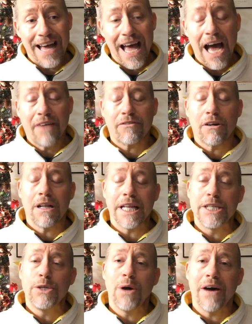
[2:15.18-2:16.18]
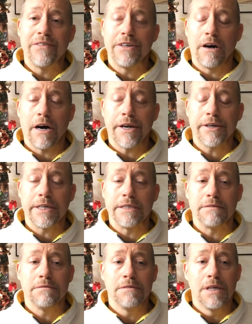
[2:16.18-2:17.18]
After all, I do have a daughter,
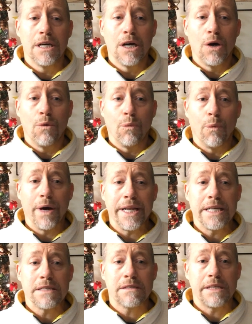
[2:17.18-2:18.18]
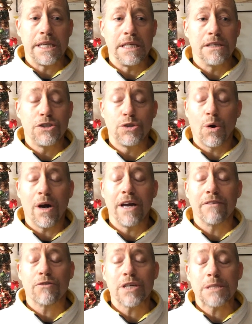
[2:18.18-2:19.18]
and what is the
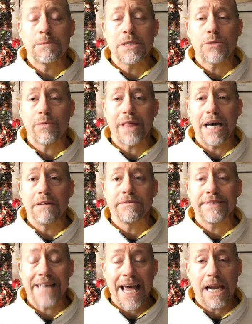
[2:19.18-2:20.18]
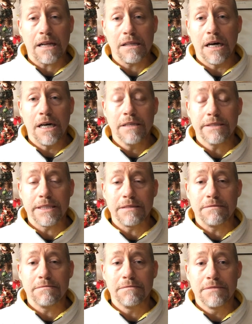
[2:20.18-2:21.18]
joy of Christmas without Santa Claus,
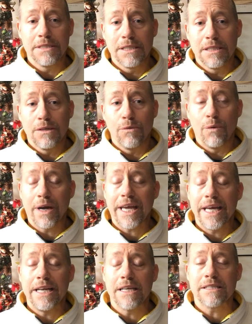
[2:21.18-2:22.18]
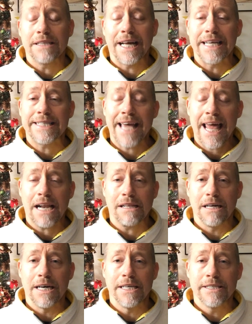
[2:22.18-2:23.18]
and what kid doesn't like Santa
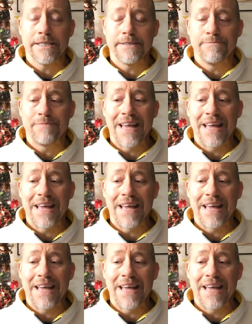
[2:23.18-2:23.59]
Claus?